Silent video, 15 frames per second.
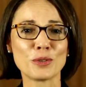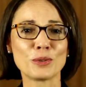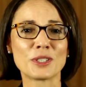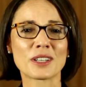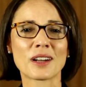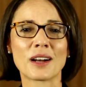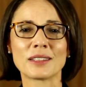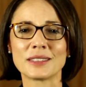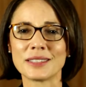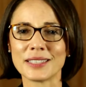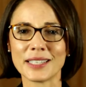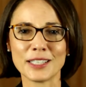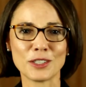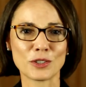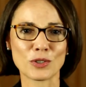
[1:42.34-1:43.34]
you to
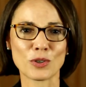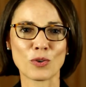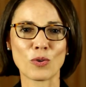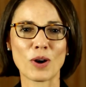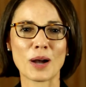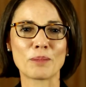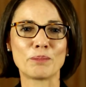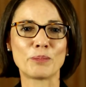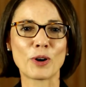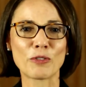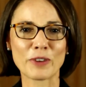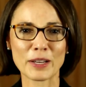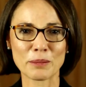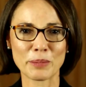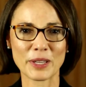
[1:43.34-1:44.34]
continue to go
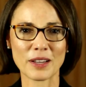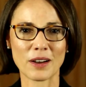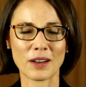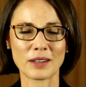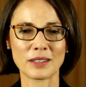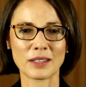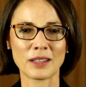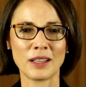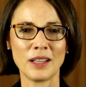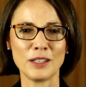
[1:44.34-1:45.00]
above and beyond